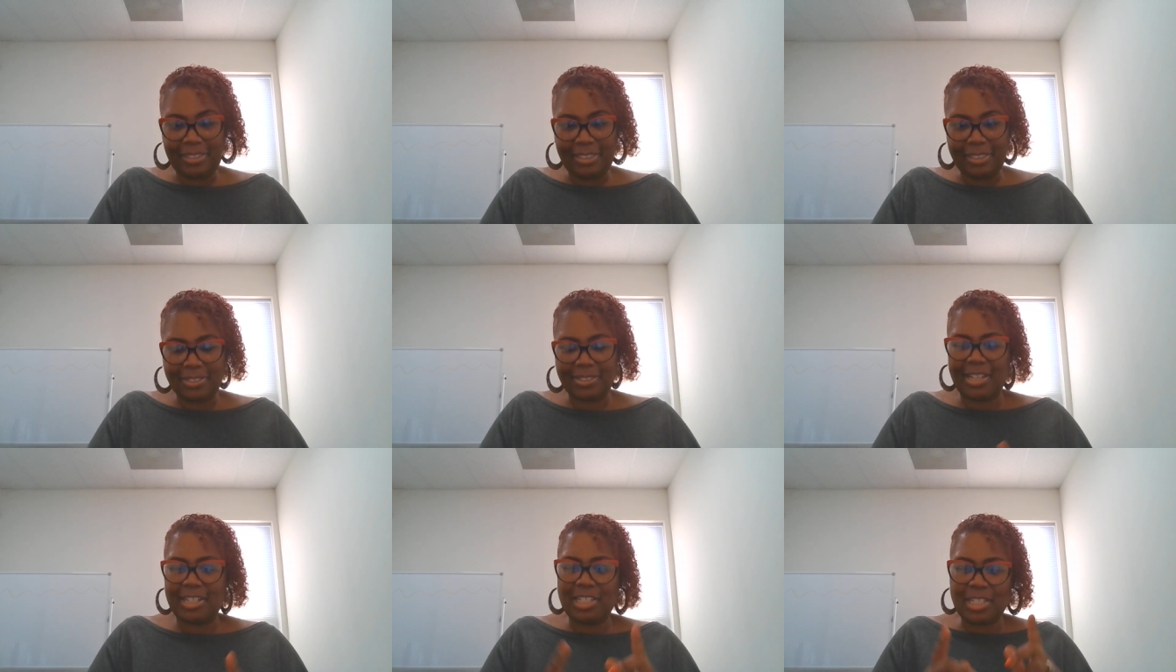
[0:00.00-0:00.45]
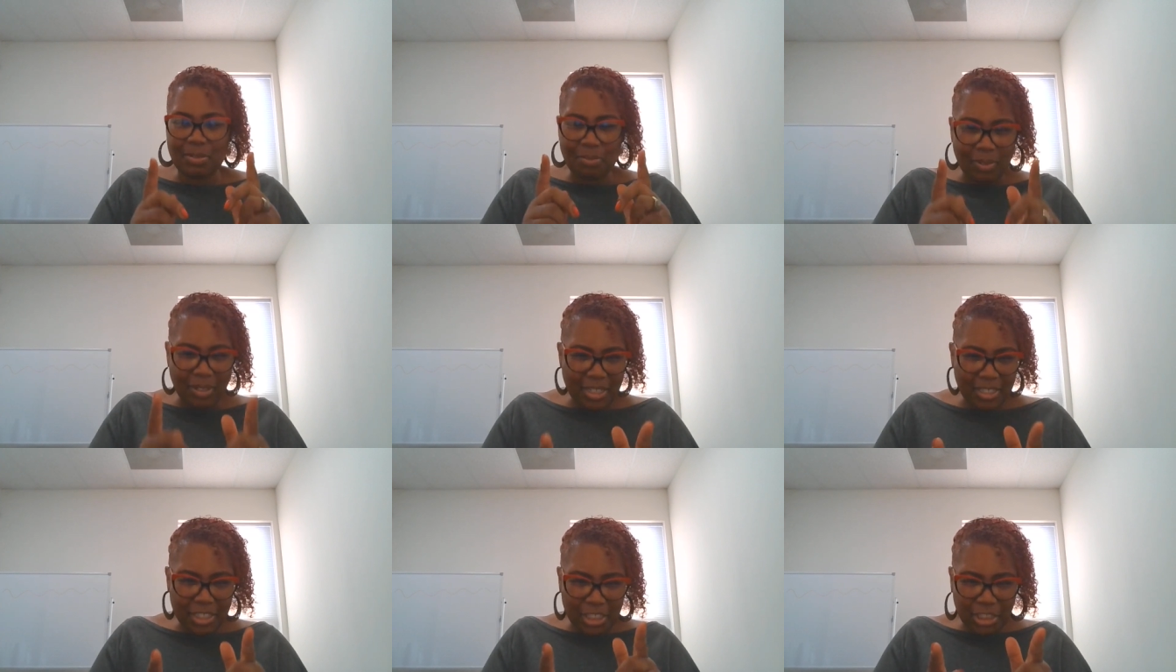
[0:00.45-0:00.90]
So I just
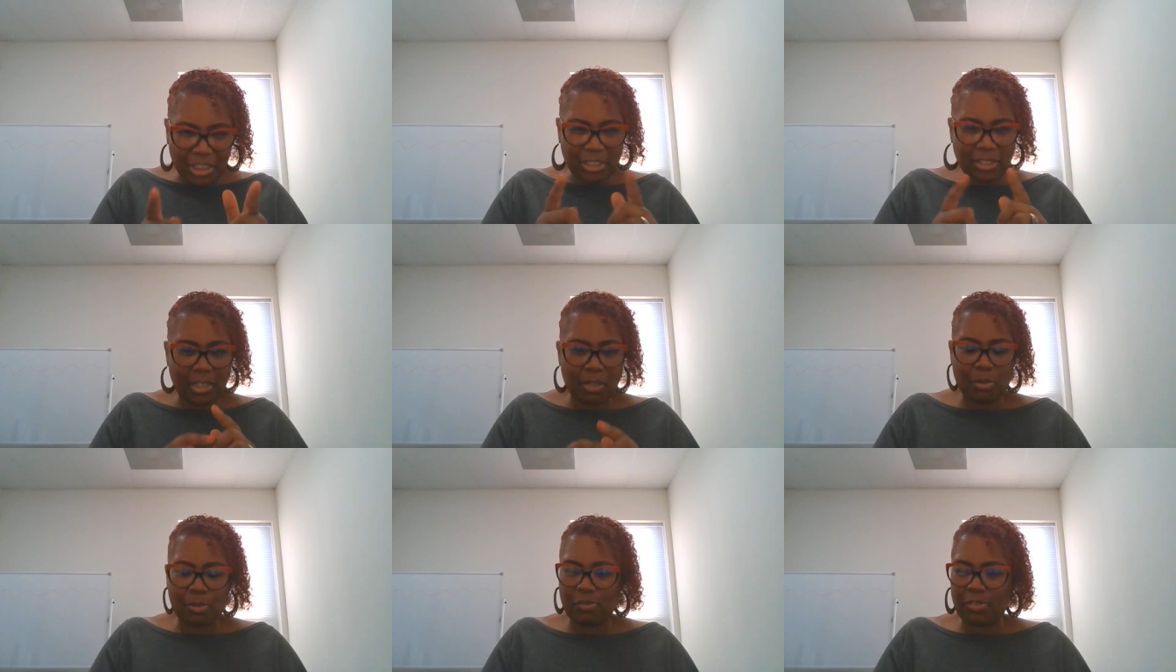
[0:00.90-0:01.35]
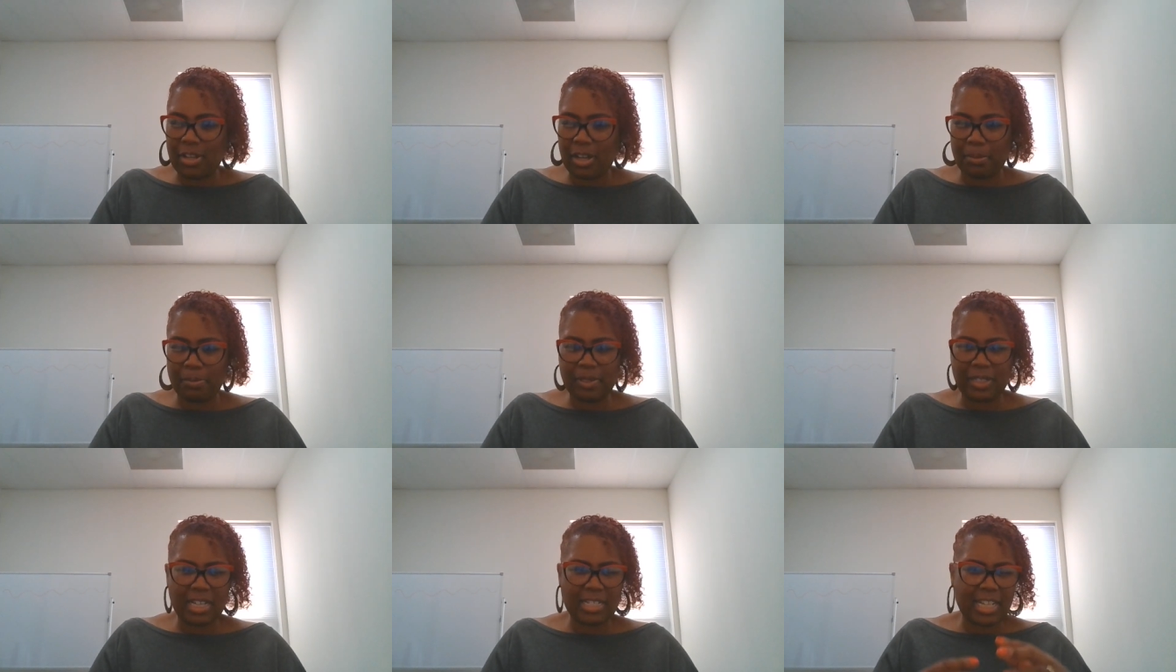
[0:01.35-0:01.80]
wanted to share that with
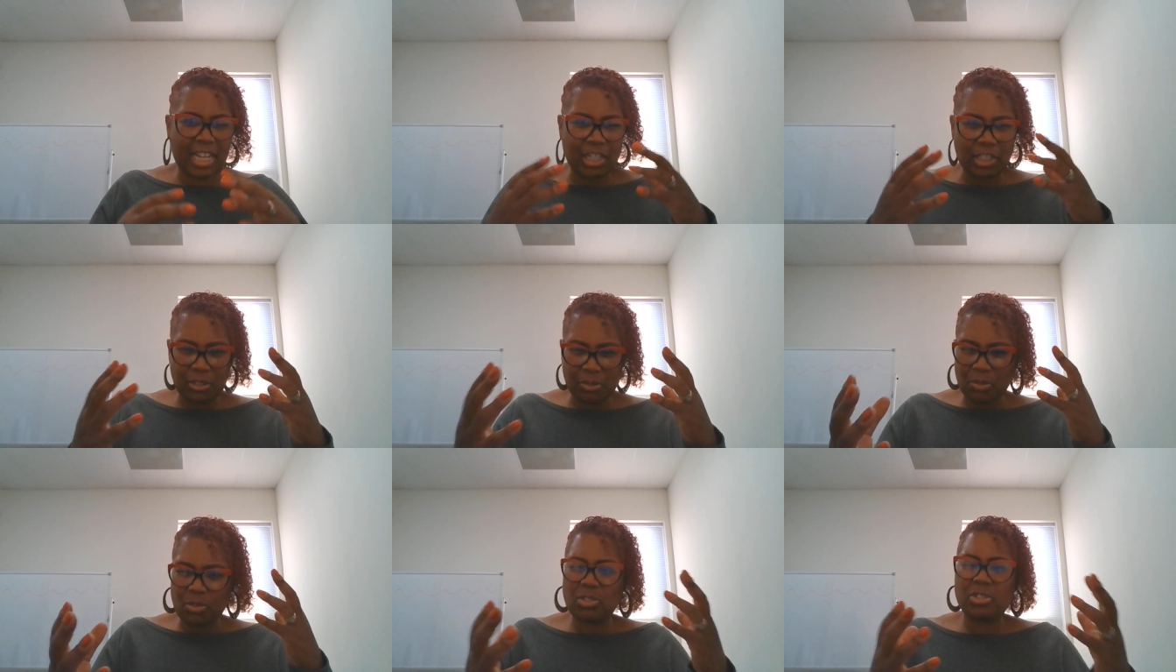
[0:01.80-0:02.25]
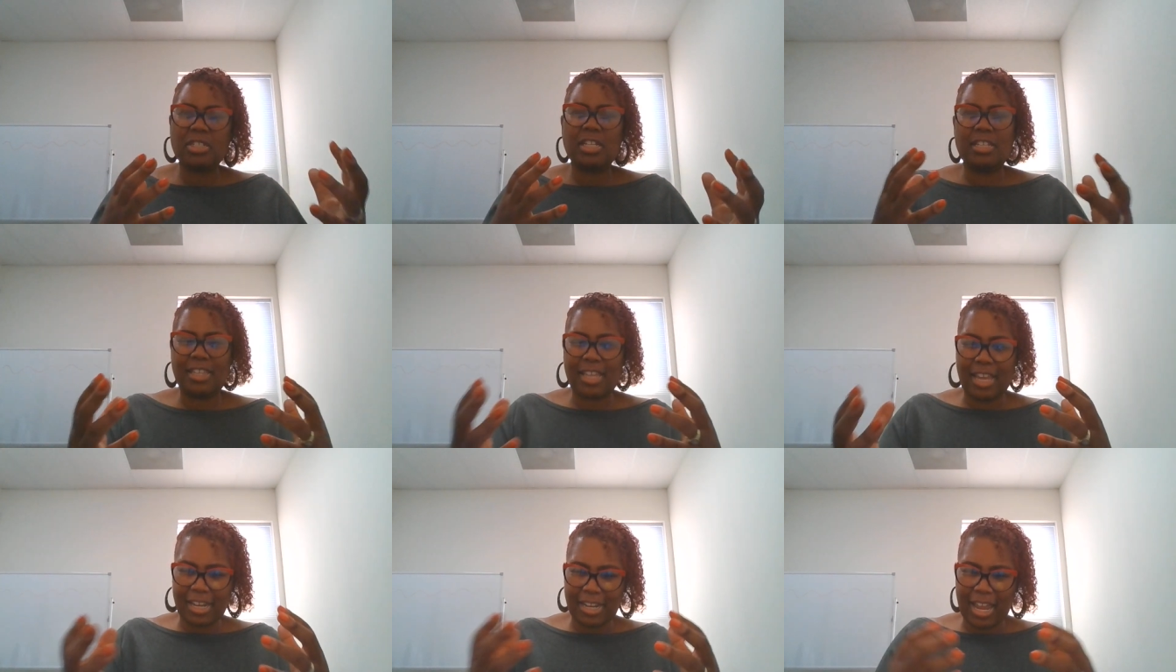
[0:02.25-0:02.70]
y'all, because I do
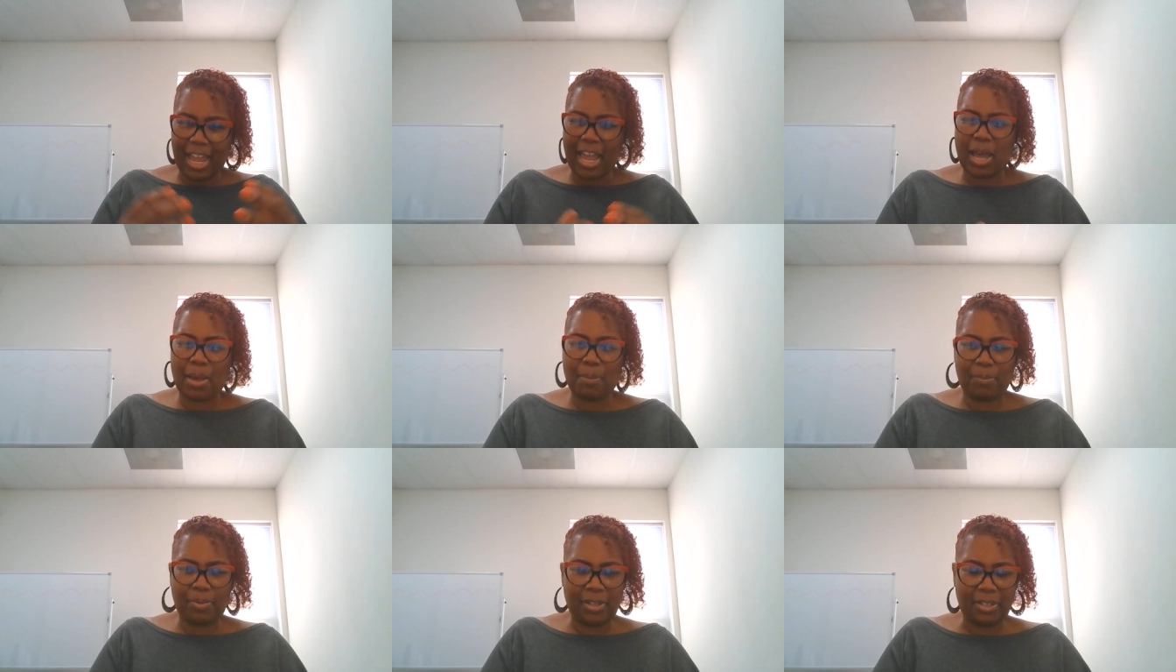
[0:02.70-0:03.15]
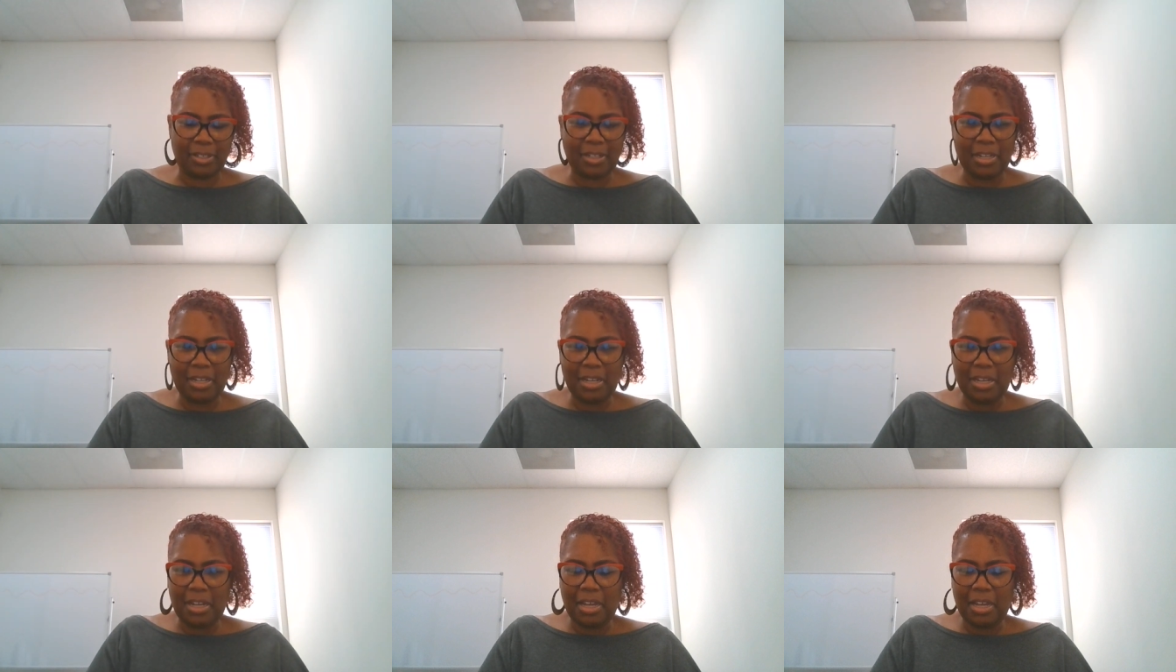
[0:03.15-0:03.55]
see that happen